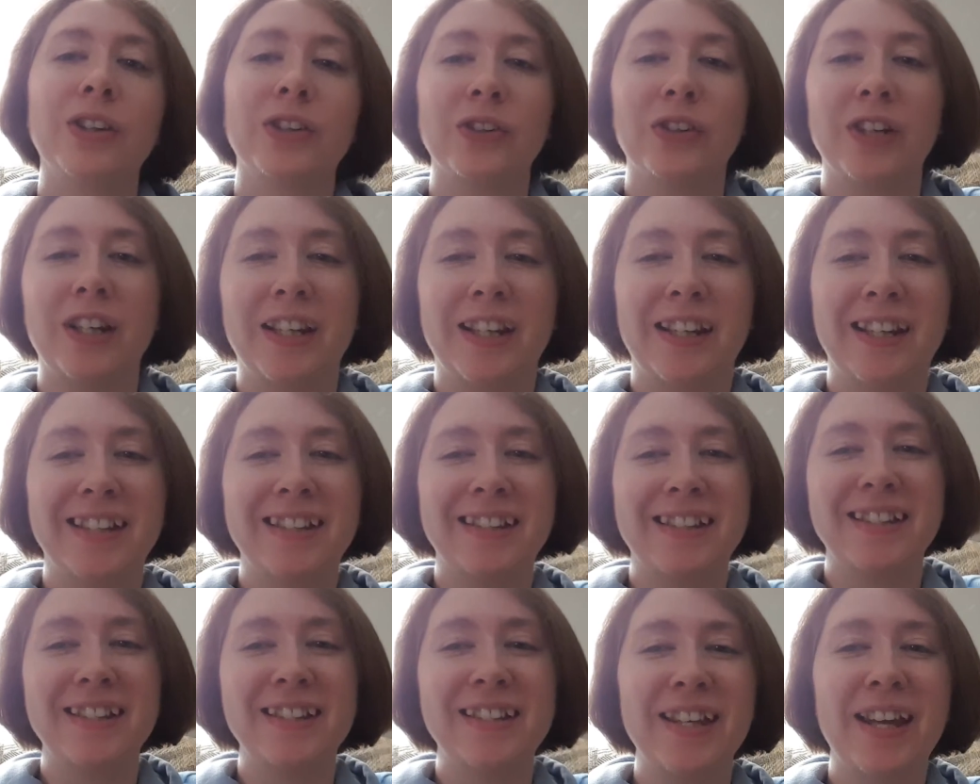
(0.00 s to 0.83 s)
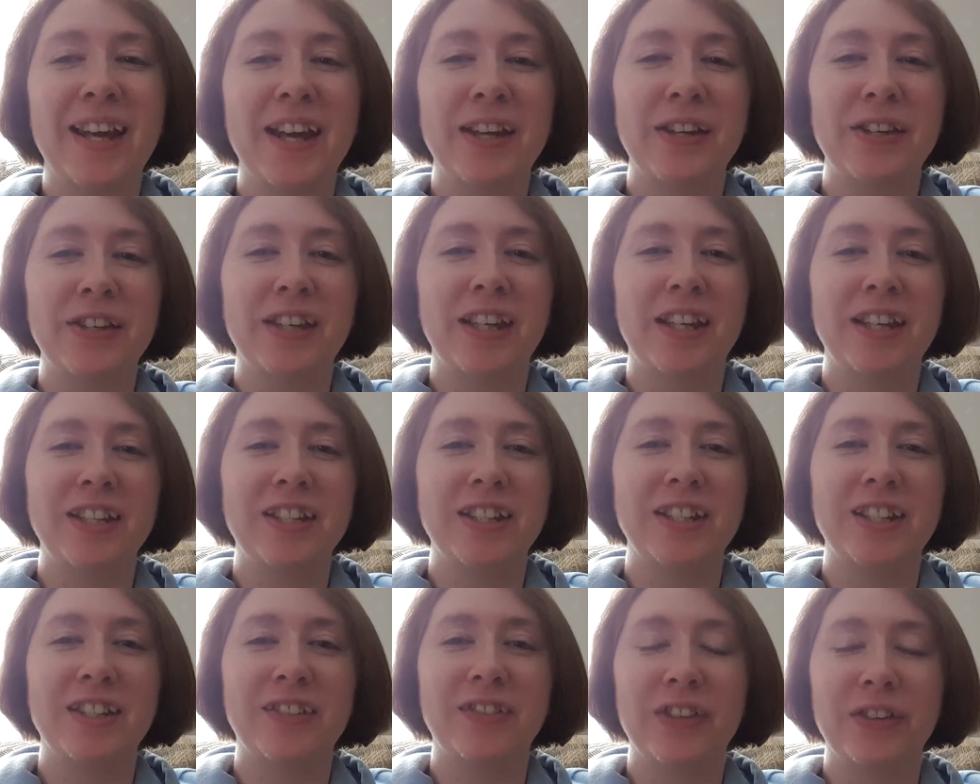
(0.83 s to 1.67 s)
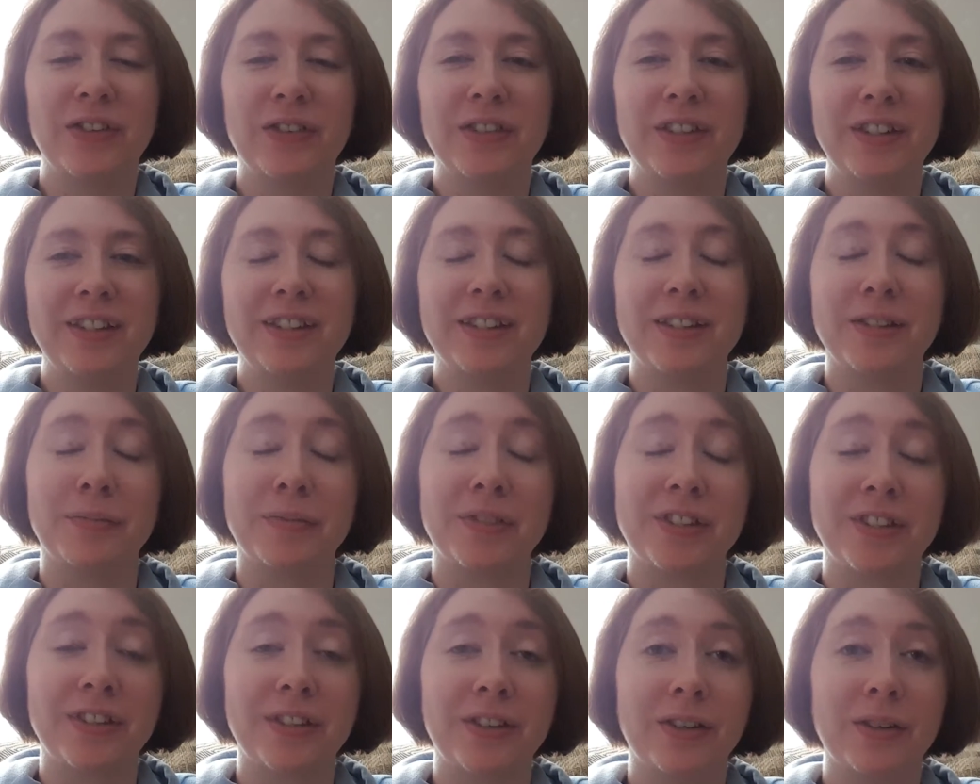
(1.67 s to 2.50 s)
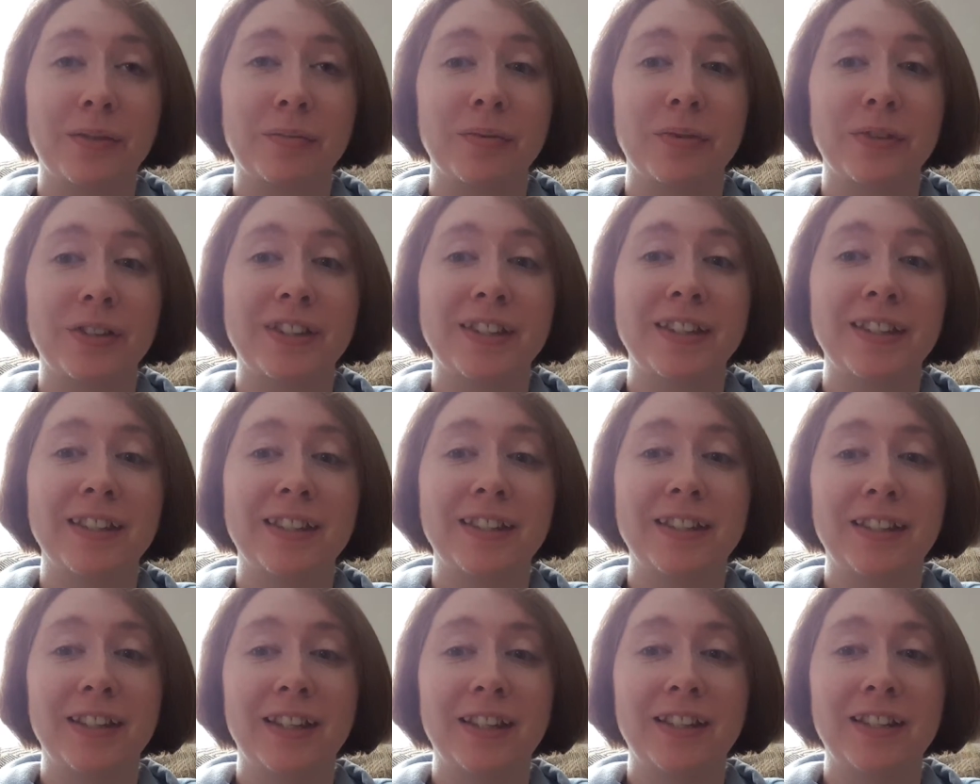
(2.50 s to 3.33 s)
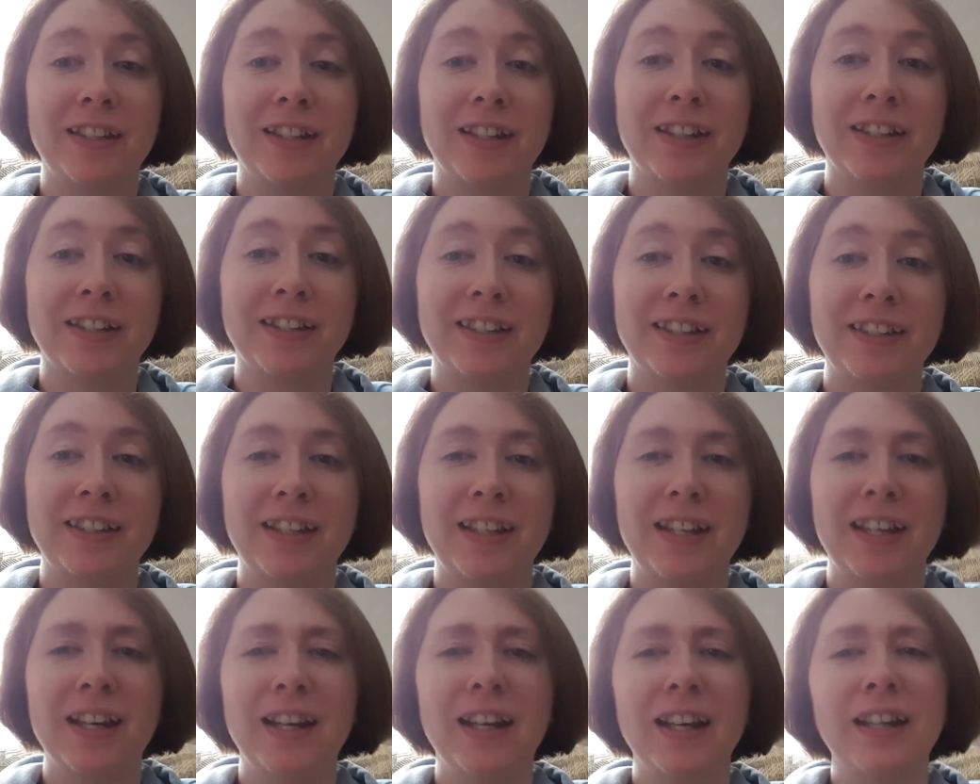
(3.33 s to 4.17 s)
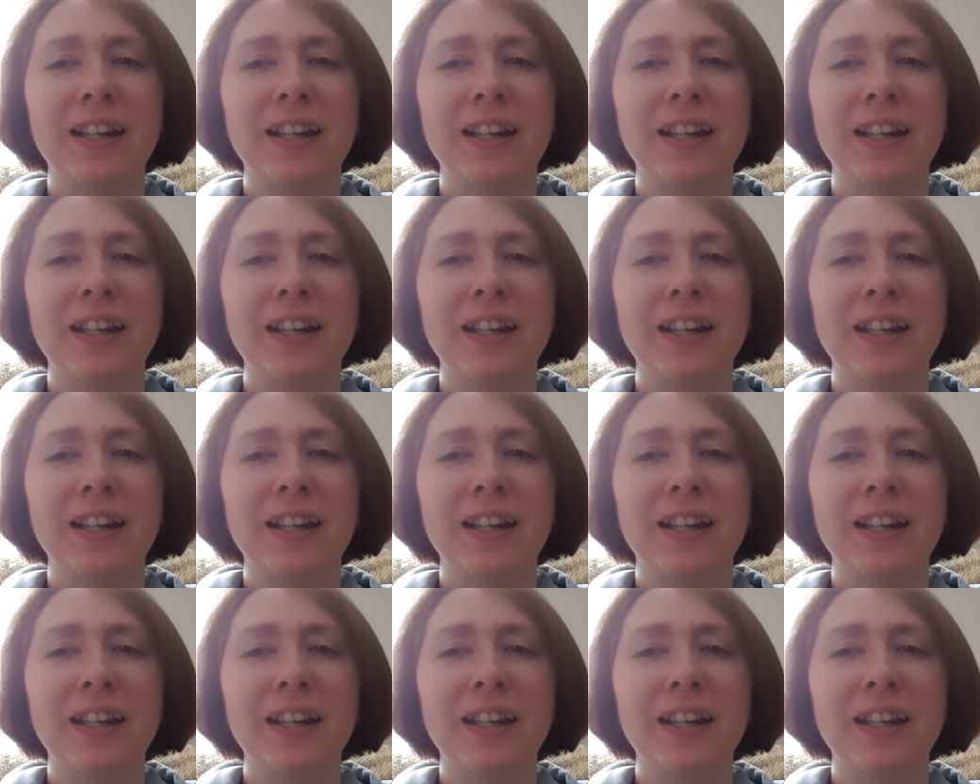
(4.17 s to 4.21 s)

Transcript: Greetings and salutations, viewers. I'm Star Princess HLC.